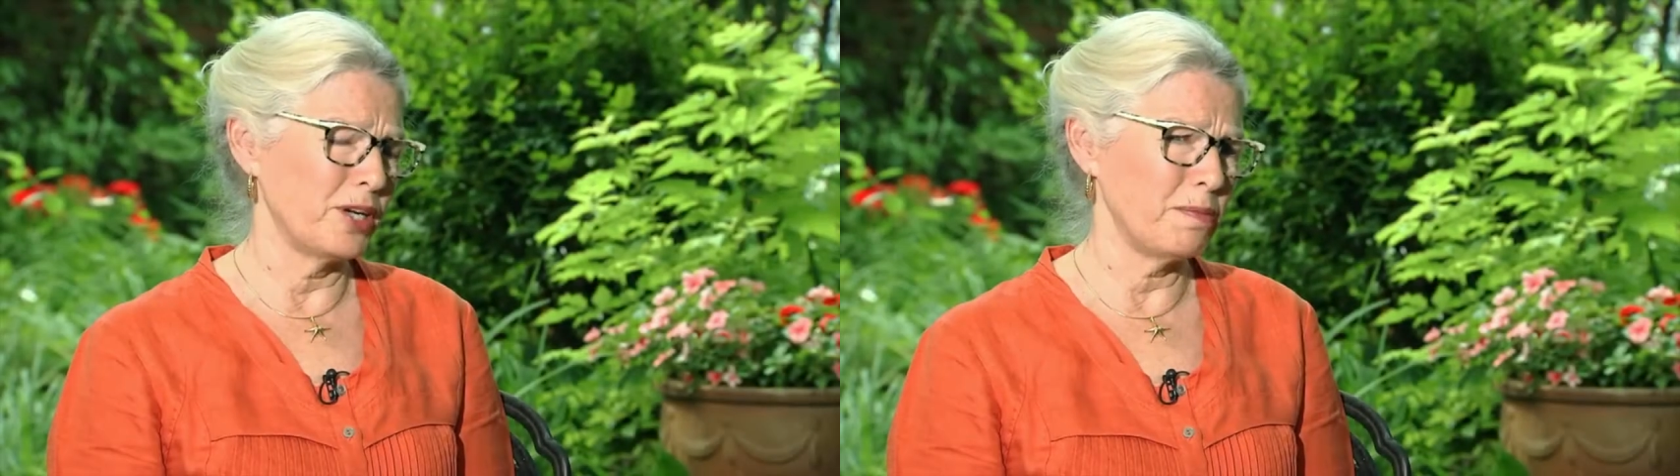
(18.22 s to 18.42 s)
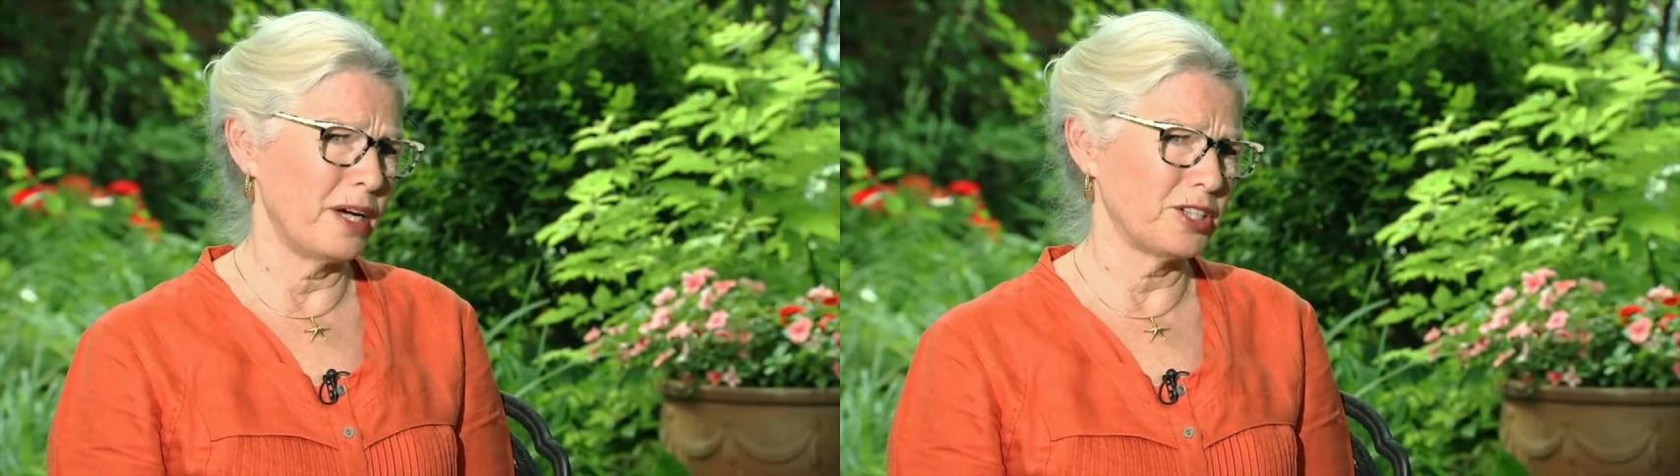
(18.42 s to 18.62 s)

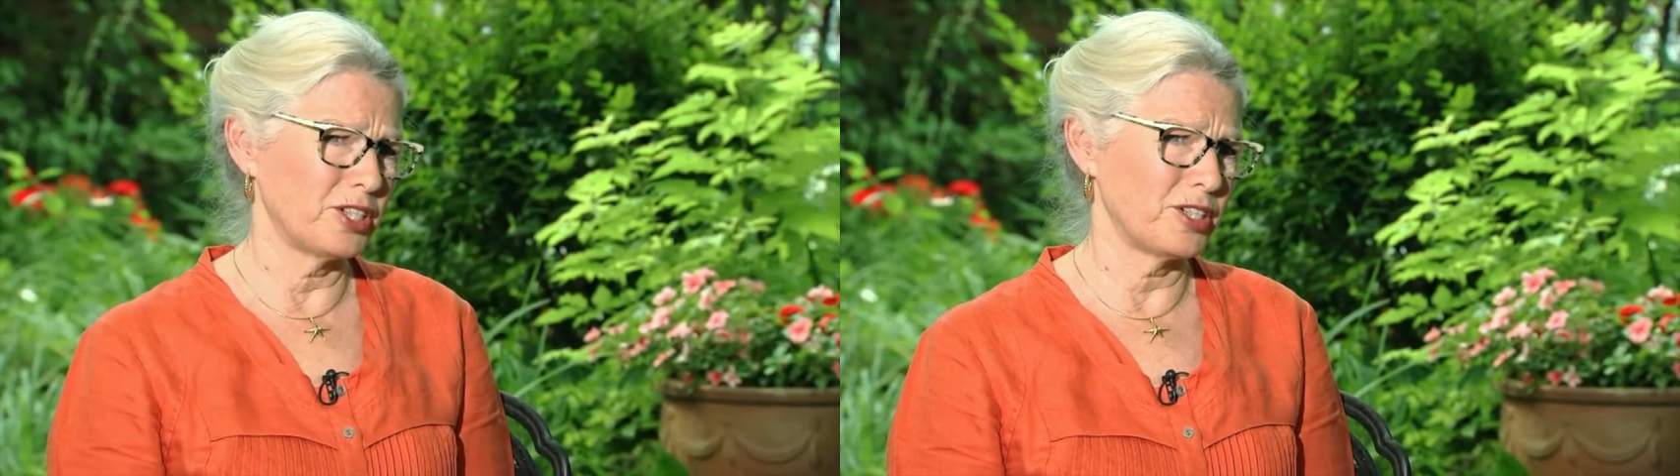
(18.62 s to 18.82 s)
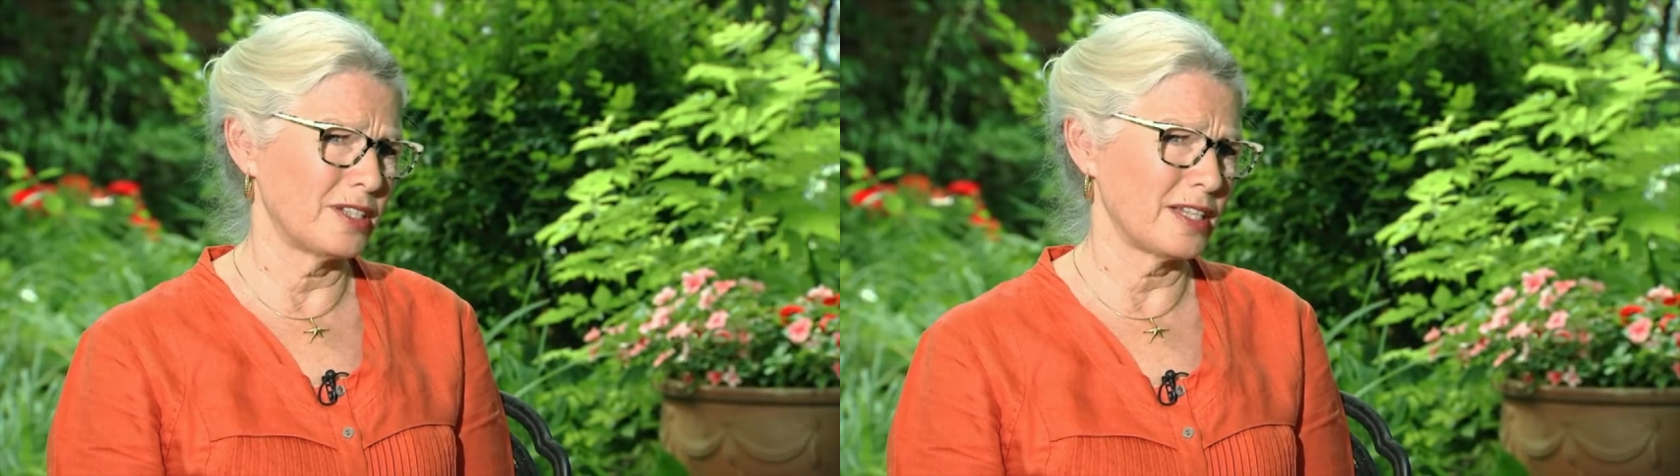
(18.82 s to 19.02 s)

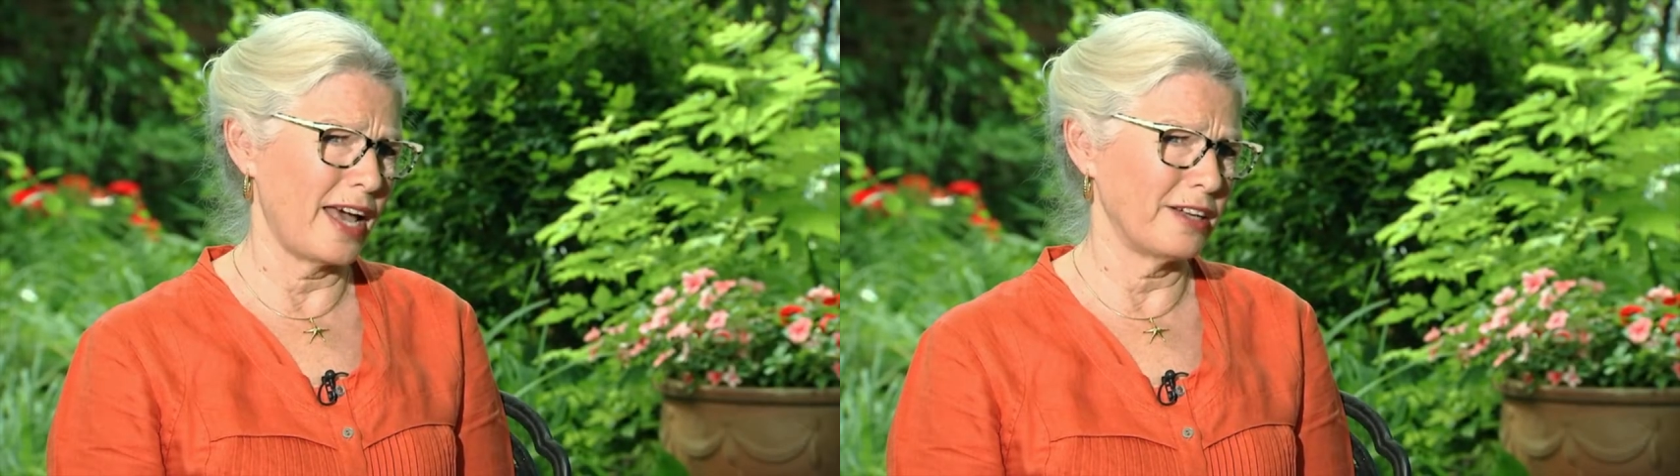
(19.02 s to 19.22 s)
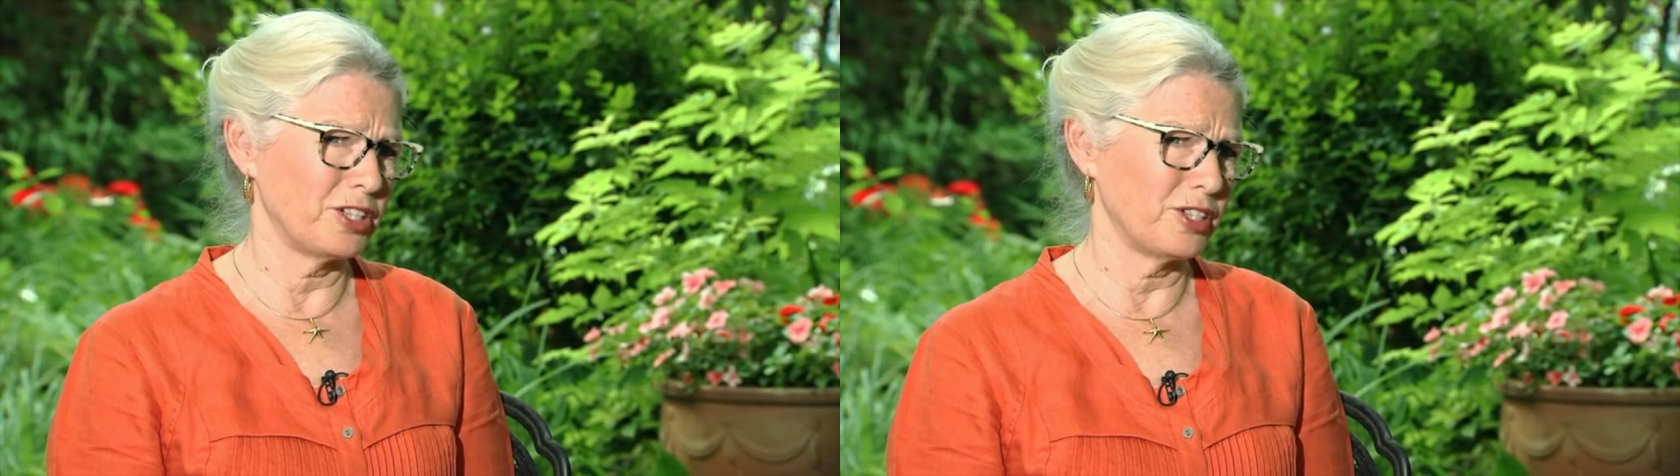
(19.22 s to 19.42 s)
much
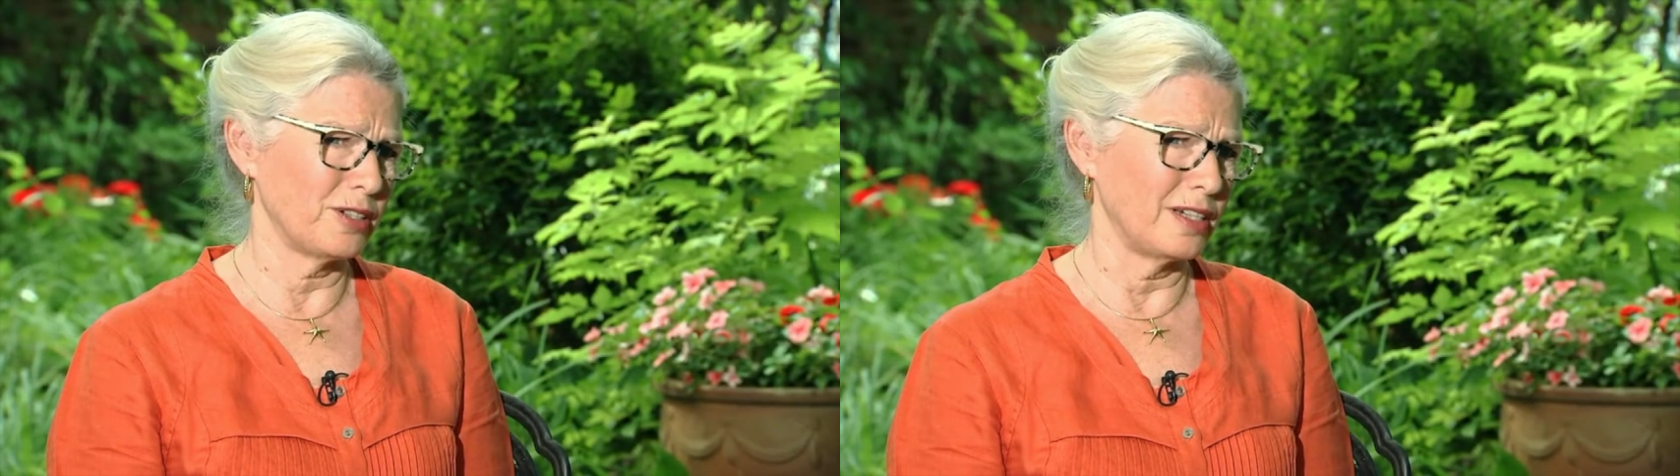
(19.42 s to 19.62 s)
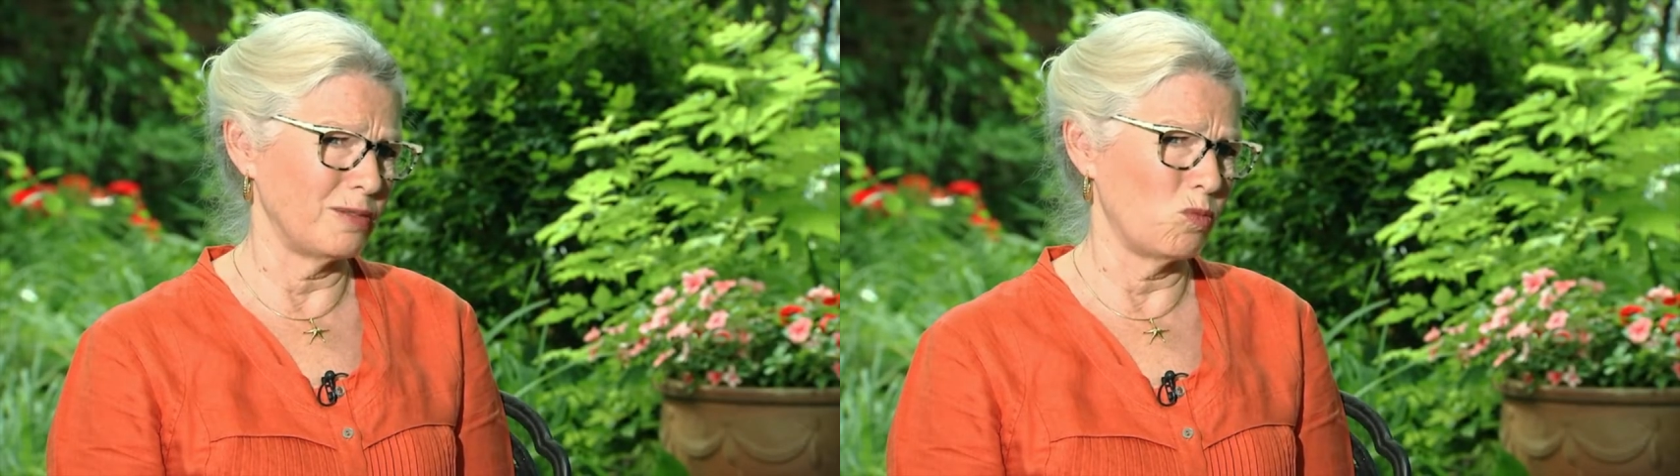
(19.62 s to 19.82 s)
sketch
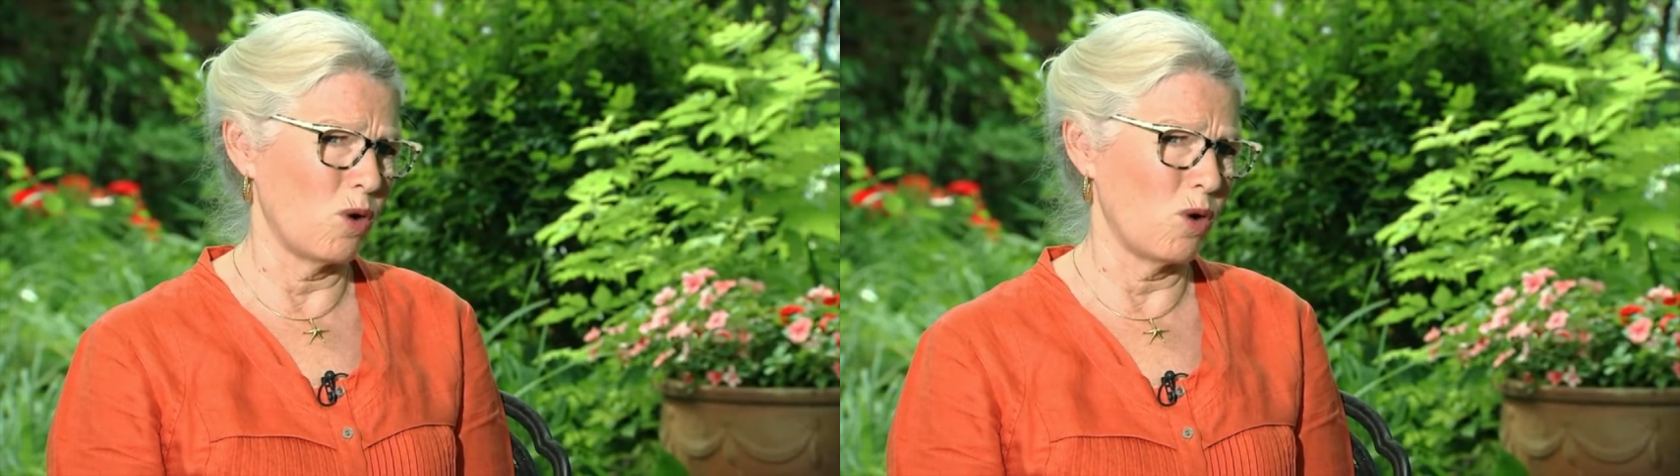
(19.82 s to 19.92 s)
uh,